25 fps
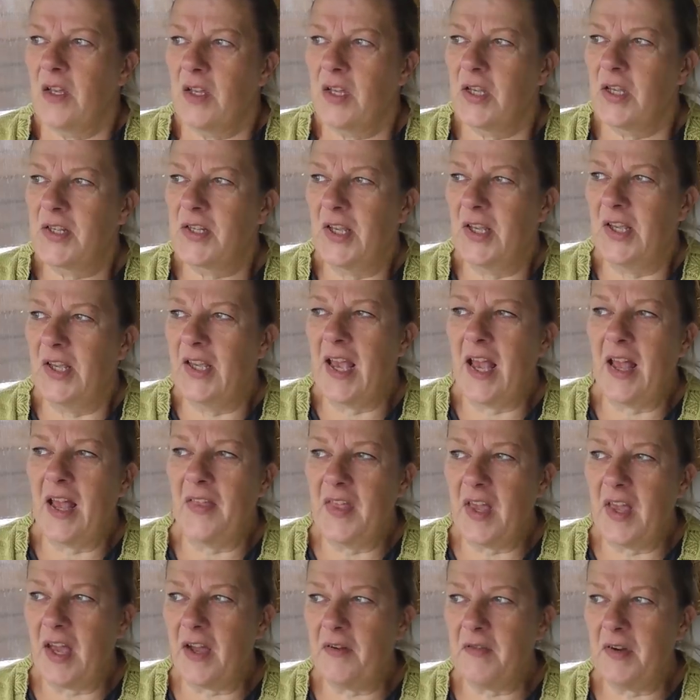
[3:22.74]
So yeah,
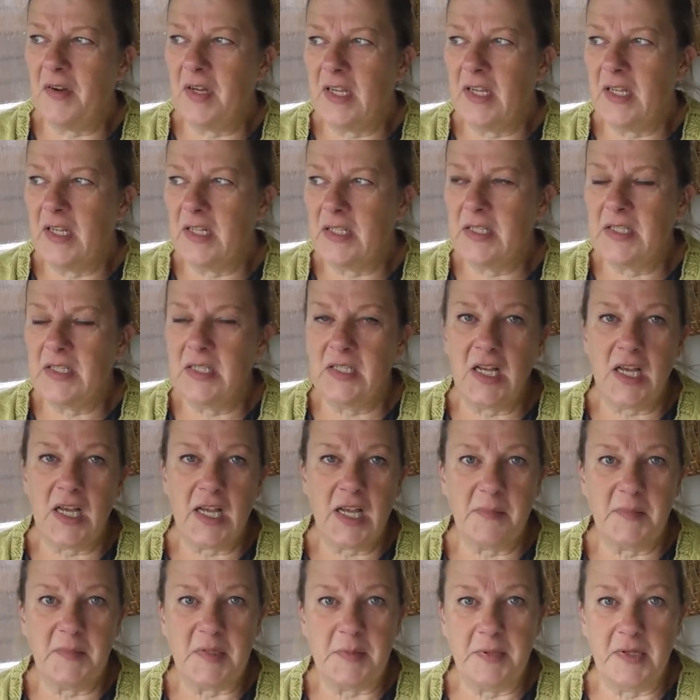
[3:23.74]
the irony is
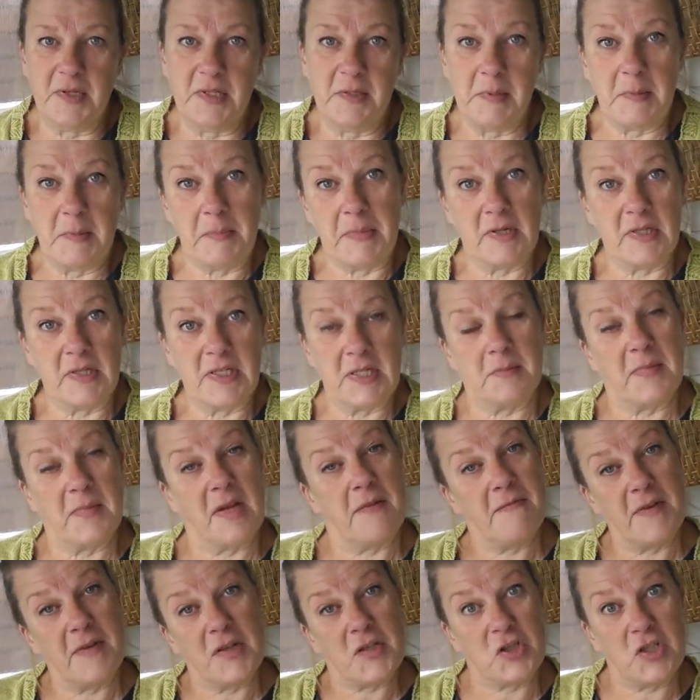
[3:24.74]
today I'm supposed to be building
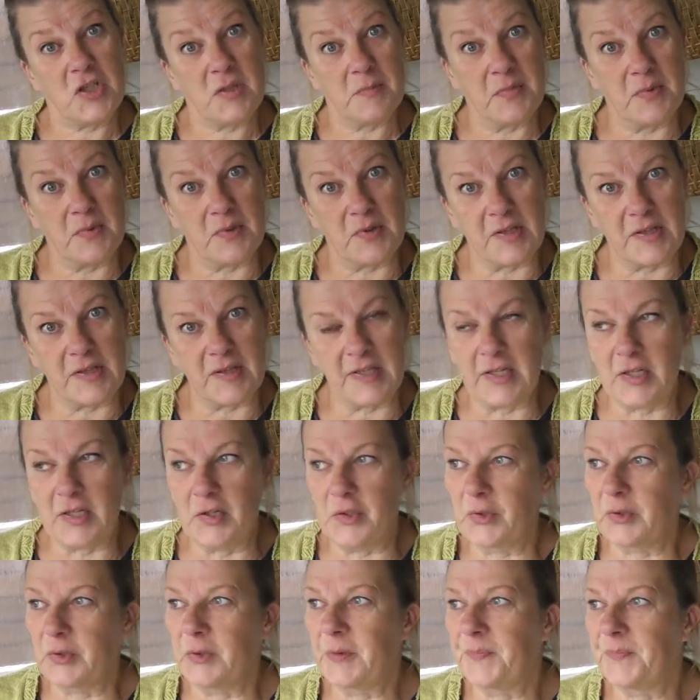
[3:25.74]
my vegetable
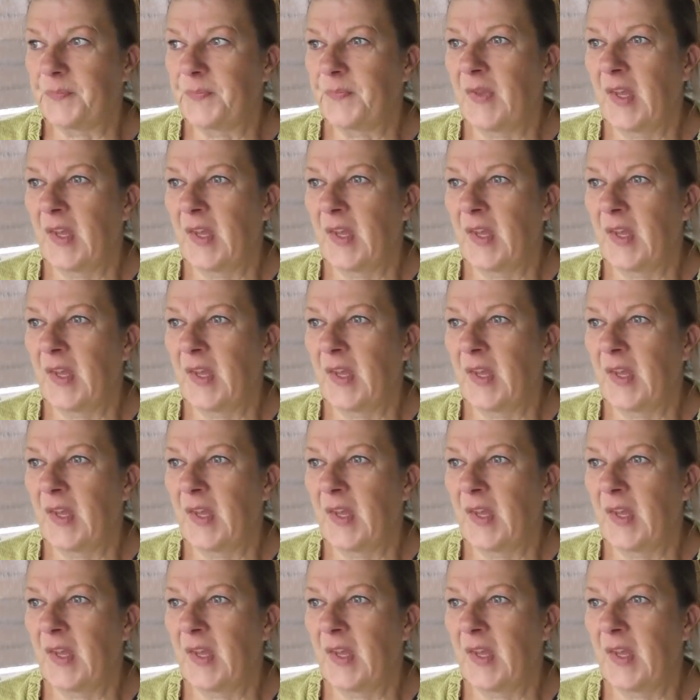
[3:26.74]
cathedral,